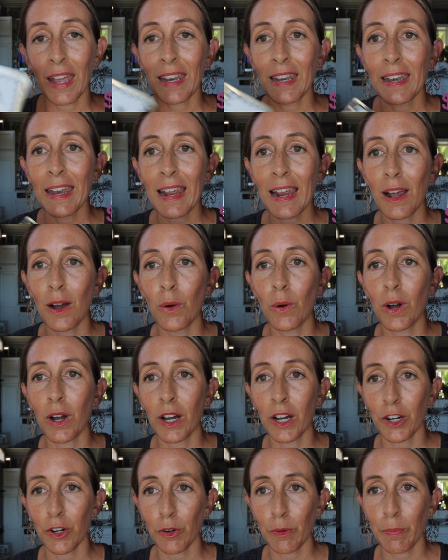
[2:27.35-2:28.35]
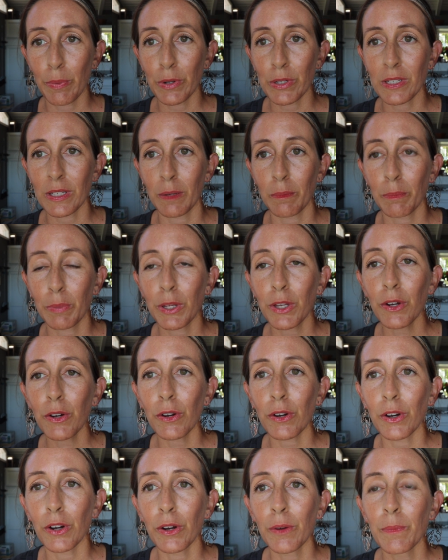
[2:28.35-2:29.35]
Now, 100%
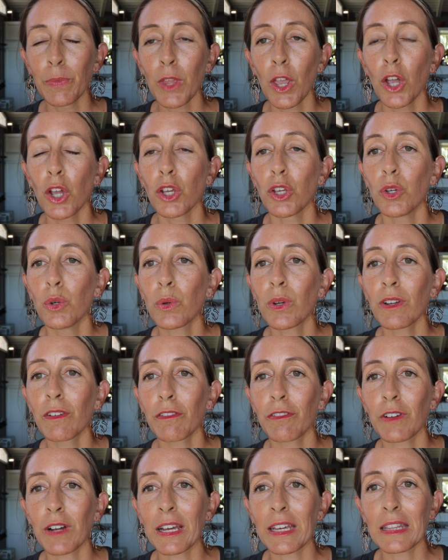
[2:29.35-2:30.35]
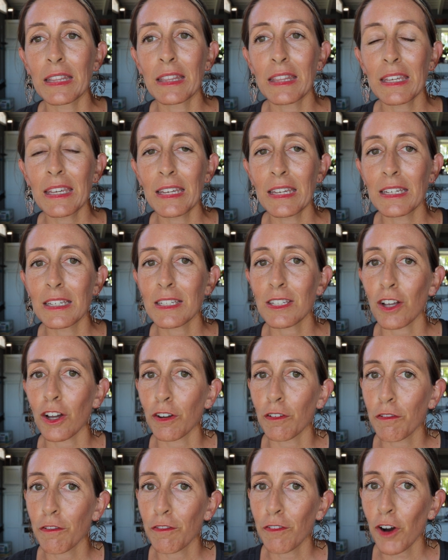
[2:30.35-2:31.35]
pure, you can find these
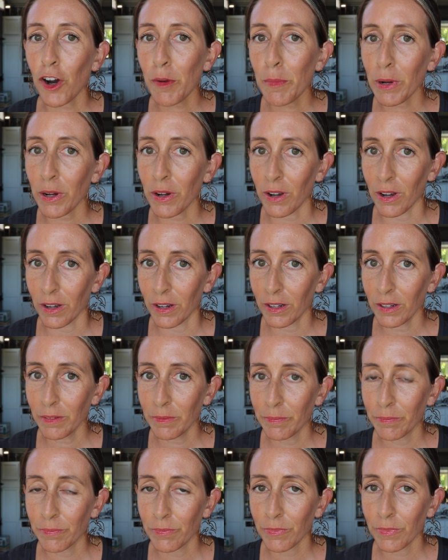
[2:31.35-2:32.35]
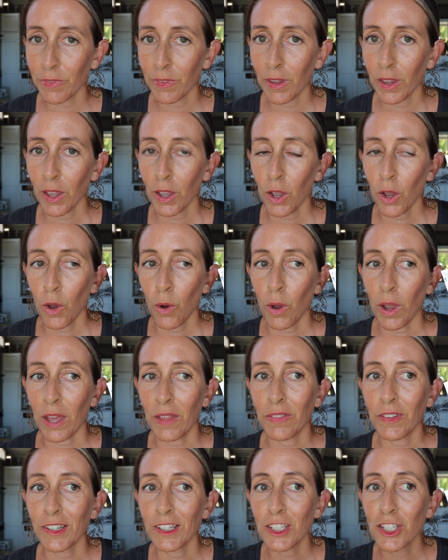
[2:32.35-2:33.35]
on Pharmaca,
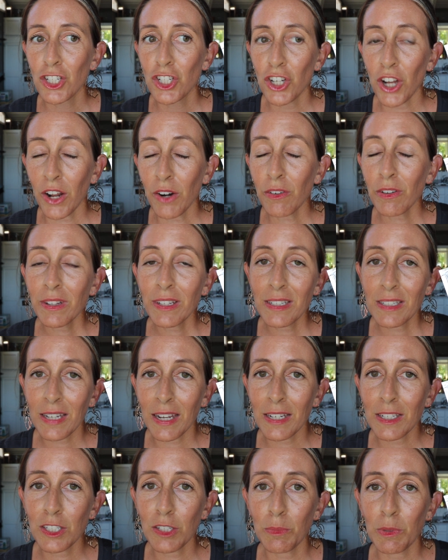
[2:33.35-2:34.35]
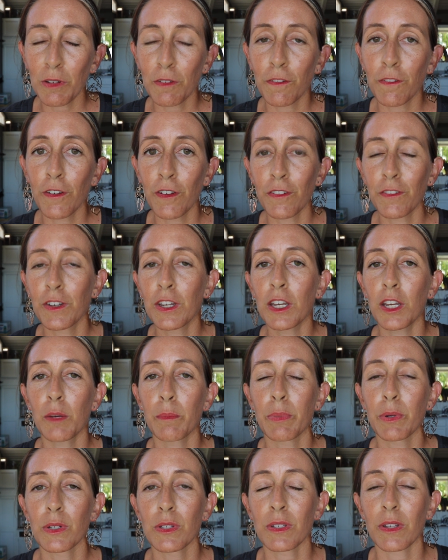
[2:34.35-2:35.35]
and they generally tend to be
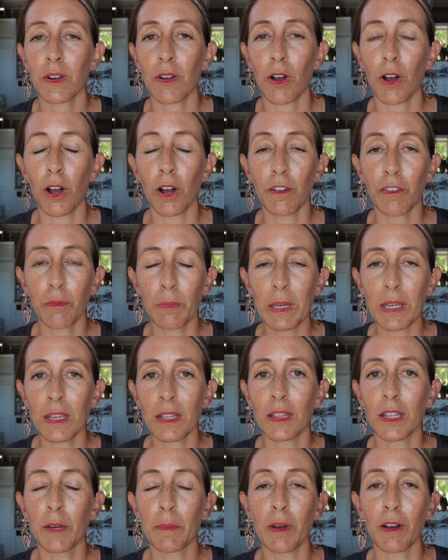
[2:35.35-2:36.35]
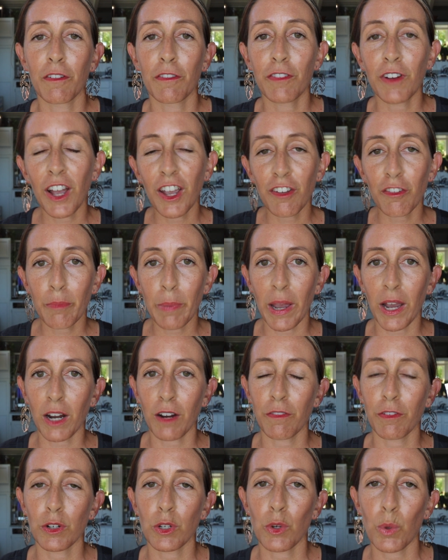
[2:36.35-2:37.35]
15% off, making them a five pack
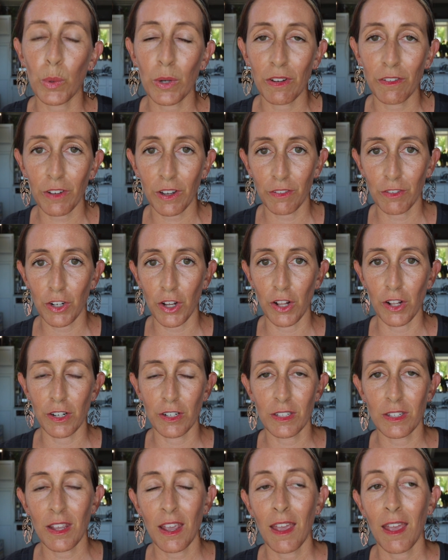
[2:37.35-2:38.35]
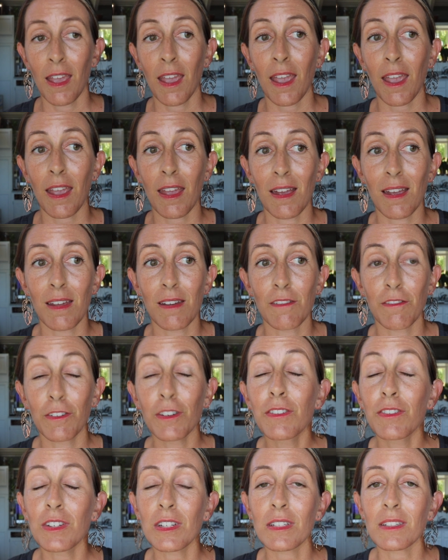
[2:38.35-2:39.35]
for
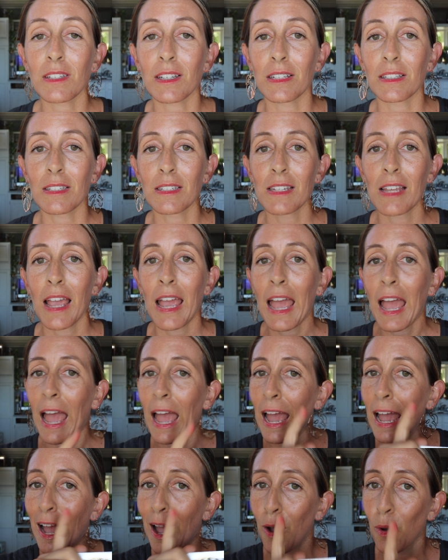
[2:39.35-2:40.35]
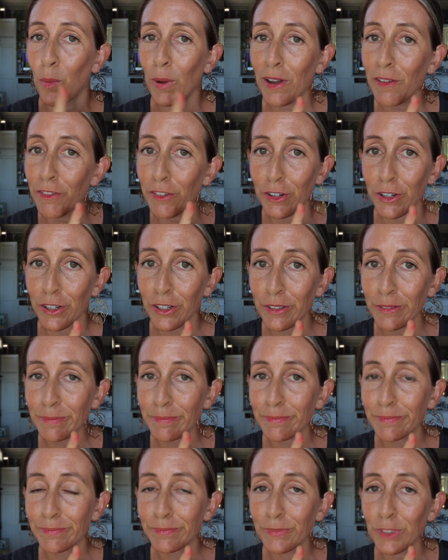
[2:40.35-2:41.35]
$25.50. However,
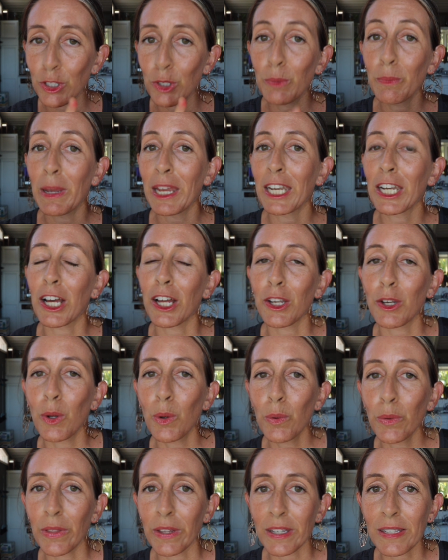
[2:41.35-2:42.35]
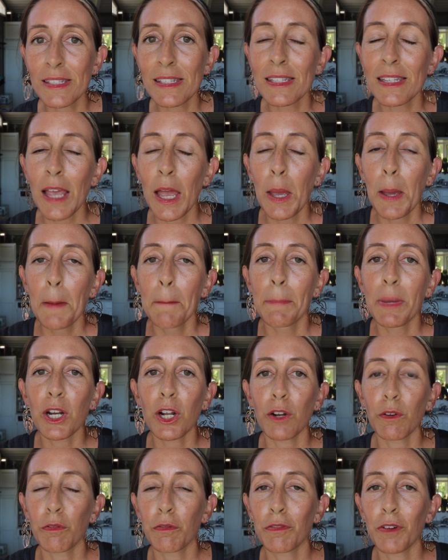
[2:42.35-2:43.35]
you may not know this, but
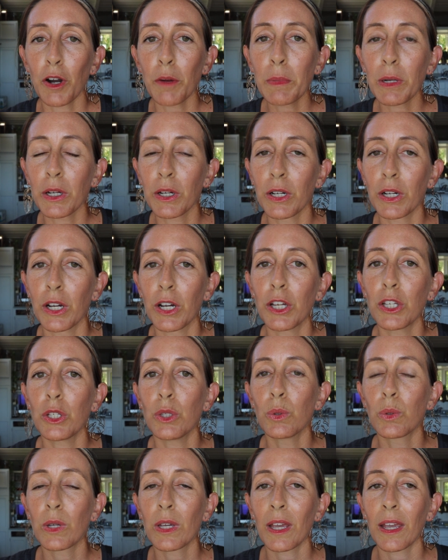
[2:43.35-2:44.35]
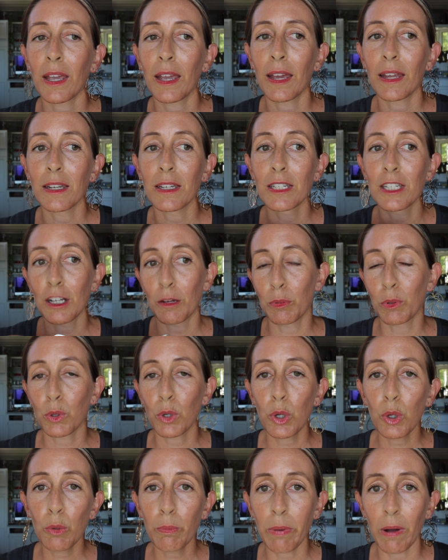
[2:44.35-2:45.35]
on Pharmaca, you can double
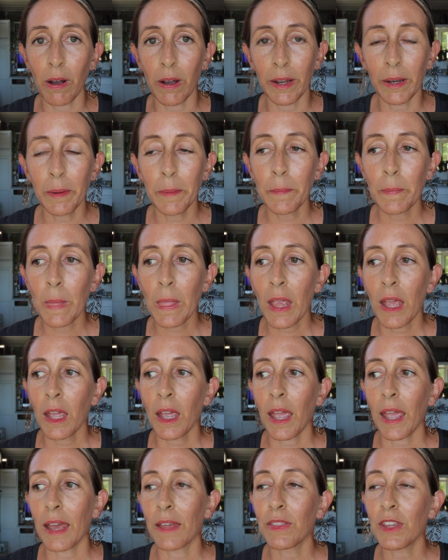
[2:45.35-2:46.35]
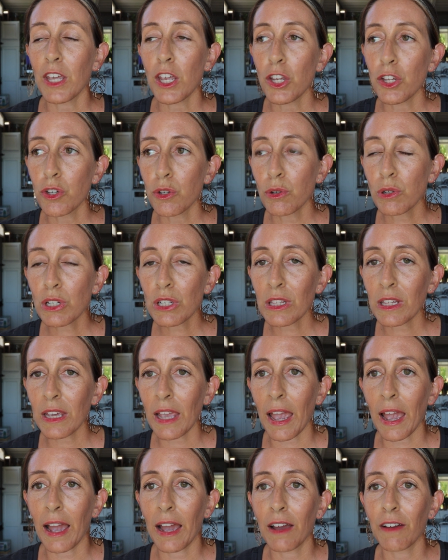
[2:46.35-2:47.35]
coupon, and they usually
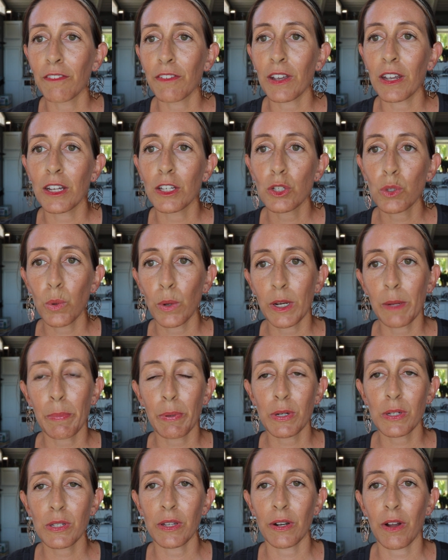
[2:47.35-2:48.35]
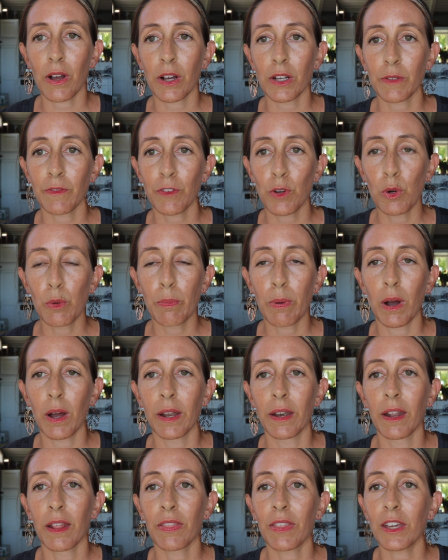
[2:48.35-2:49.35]
have a 20% off
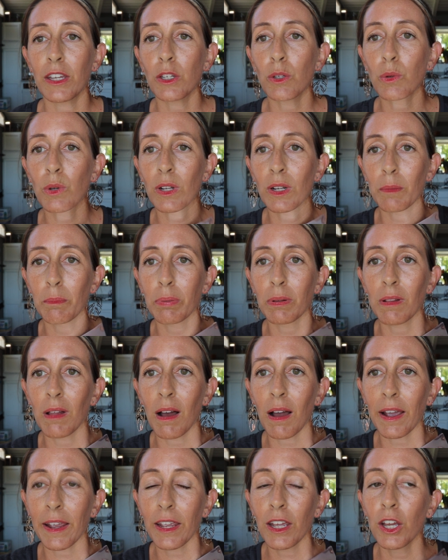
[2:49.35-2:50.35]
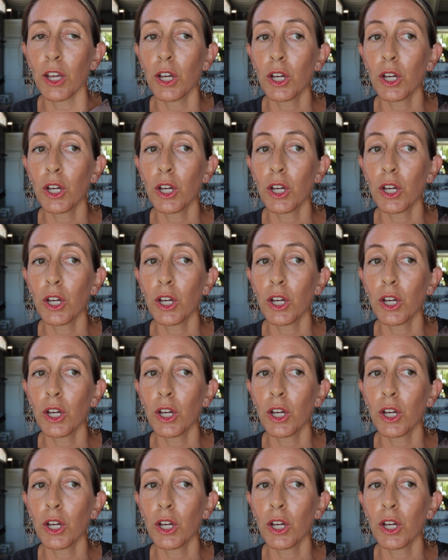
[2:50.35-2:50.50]
coupon that you can apply